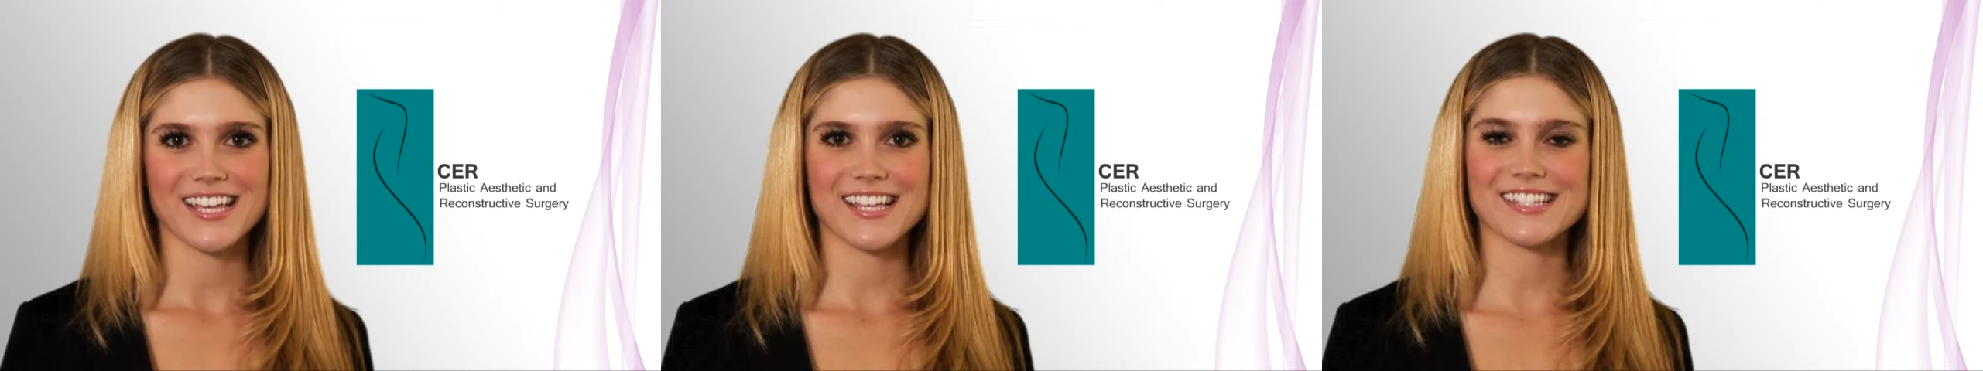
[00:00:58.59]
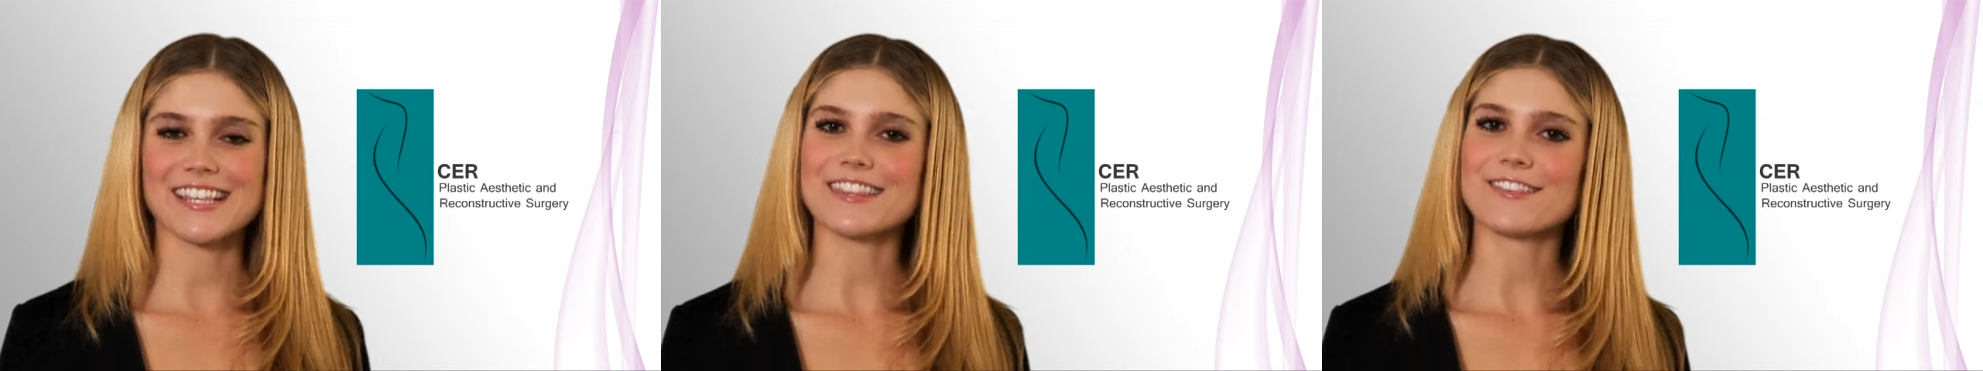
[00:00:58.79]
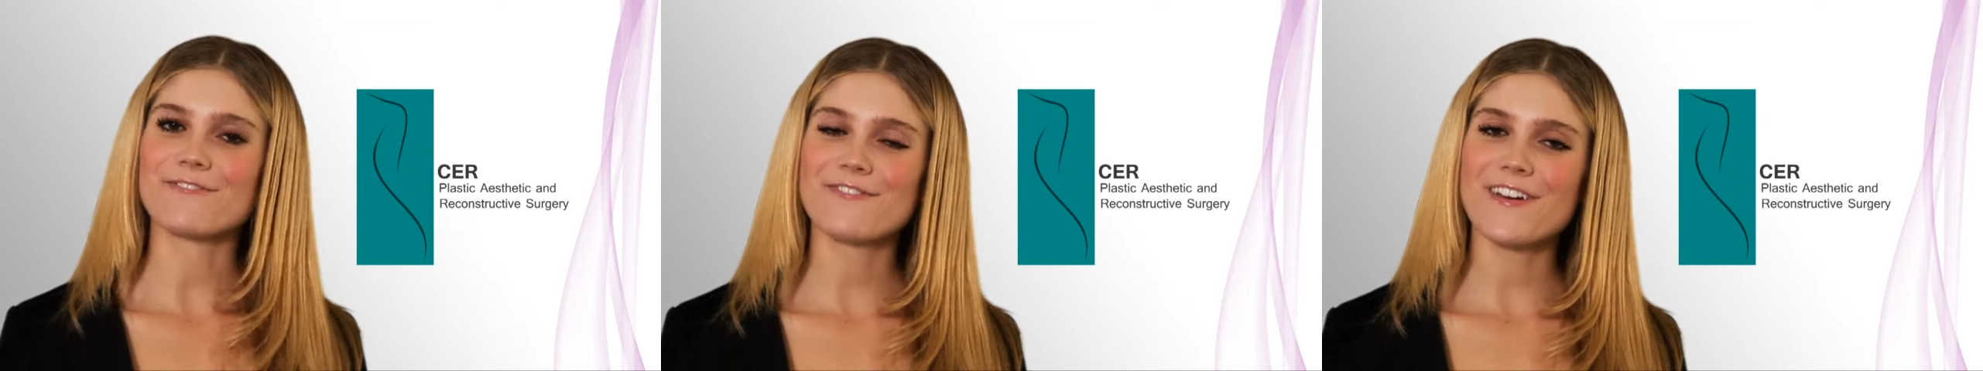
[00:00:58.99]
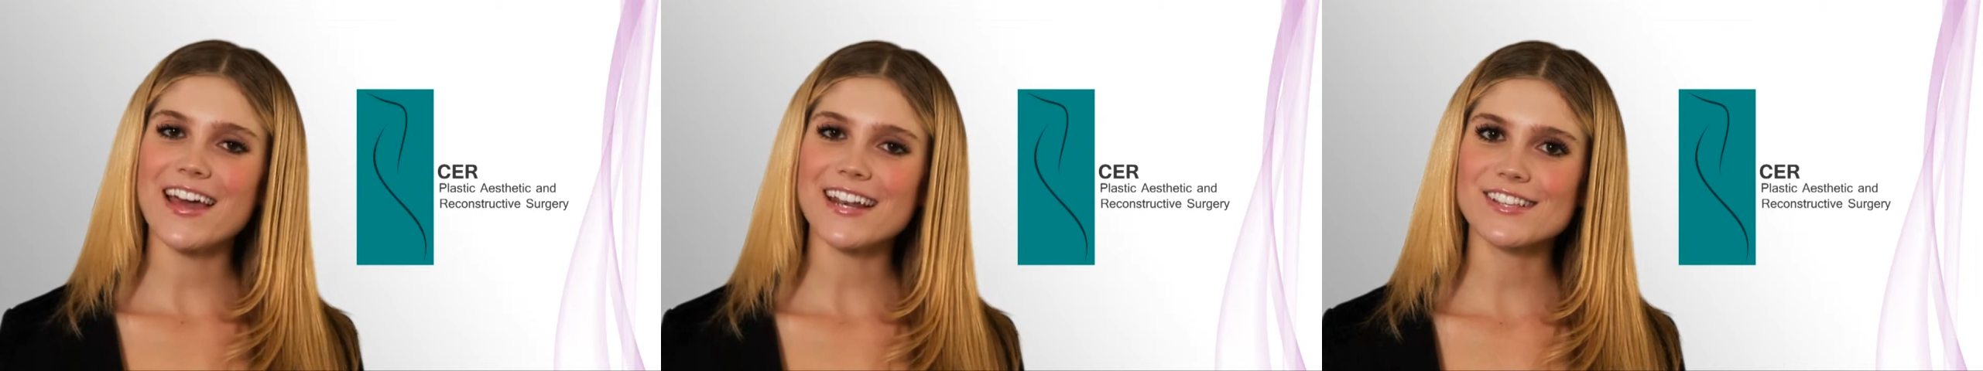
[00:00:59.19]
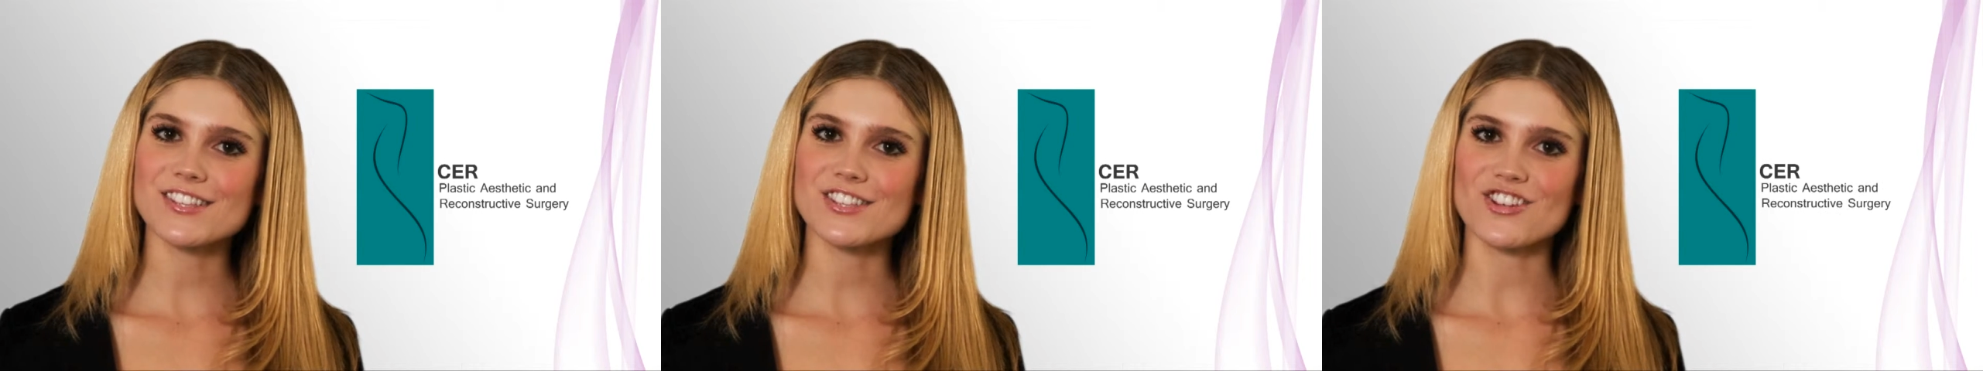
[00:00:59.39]
is that the
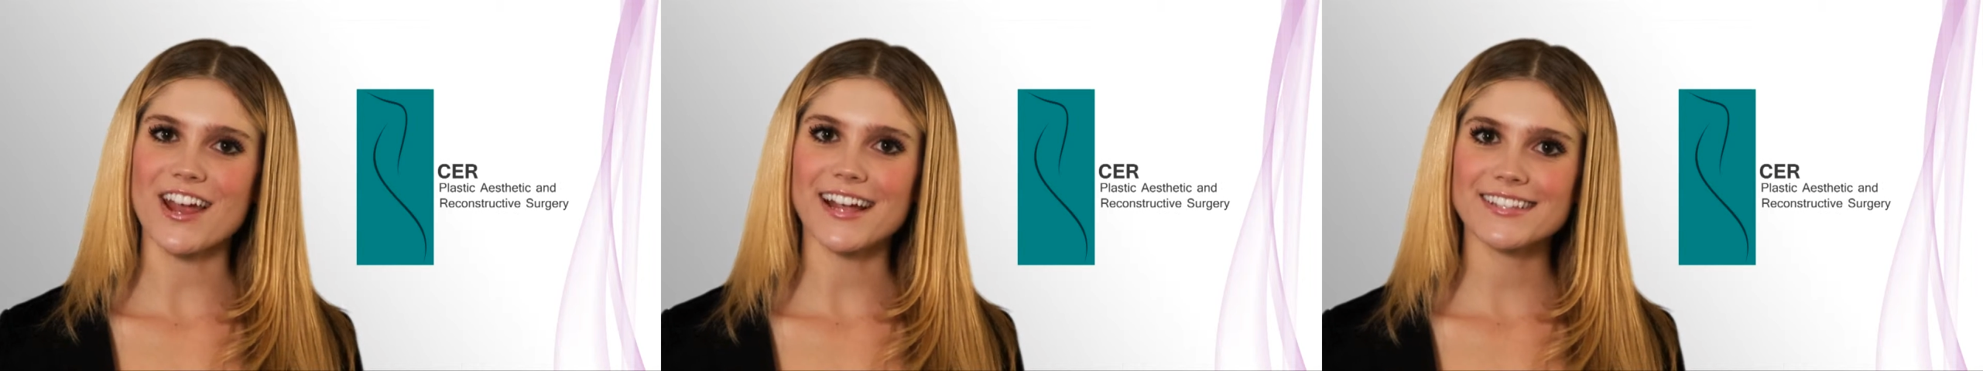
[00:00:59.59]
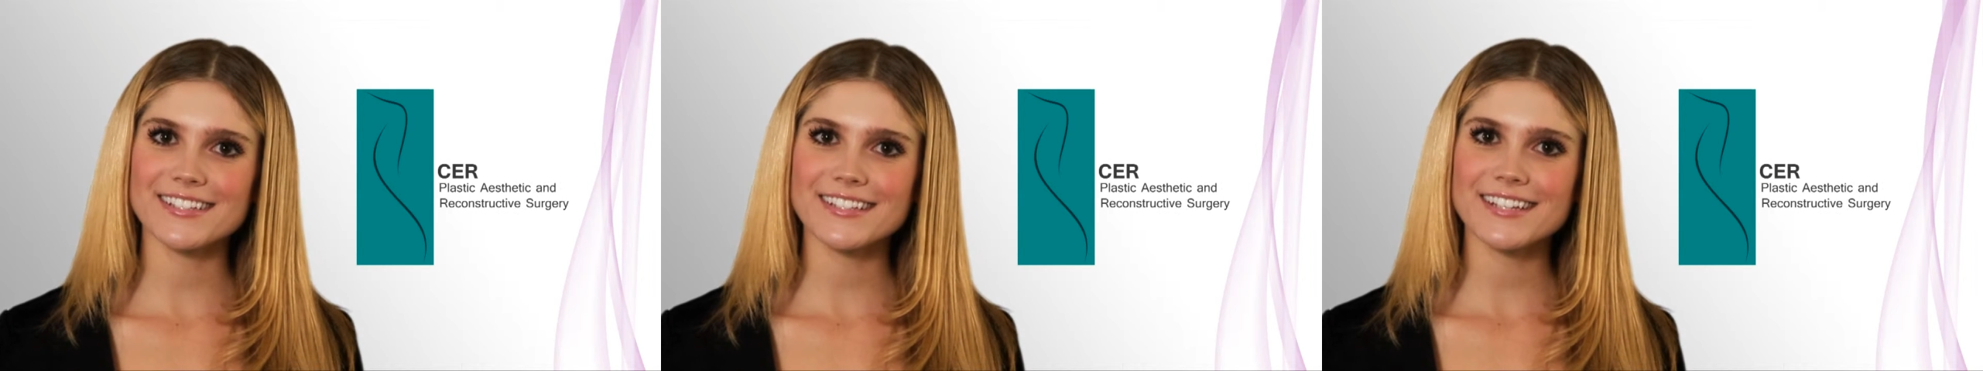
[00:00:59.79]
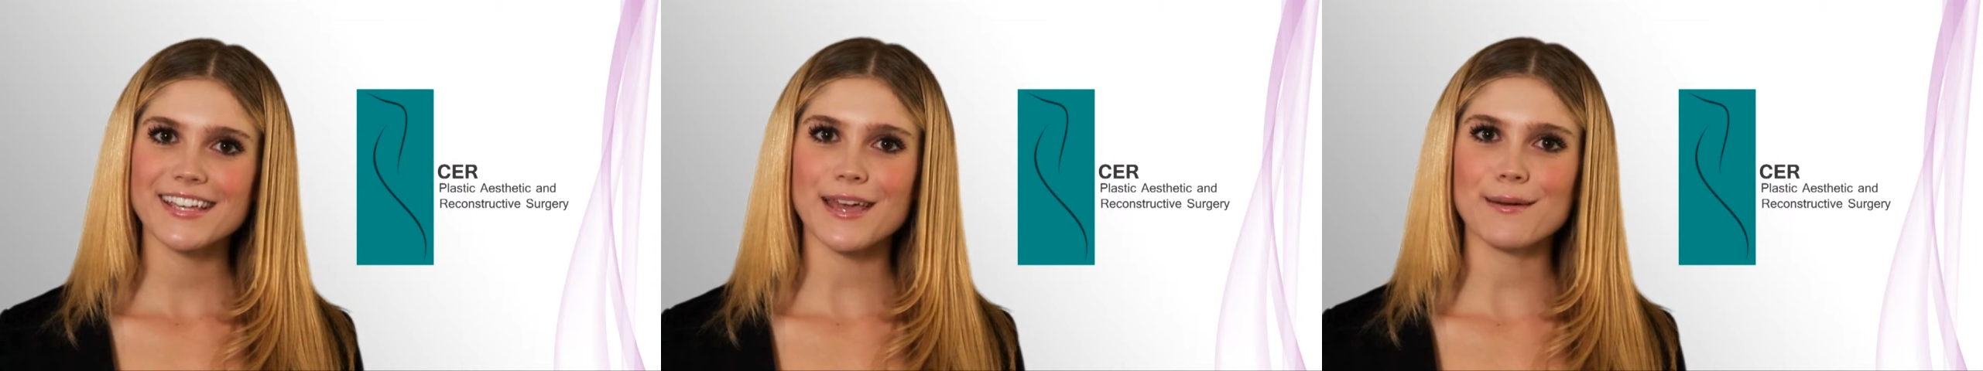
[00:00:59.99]
fat extracted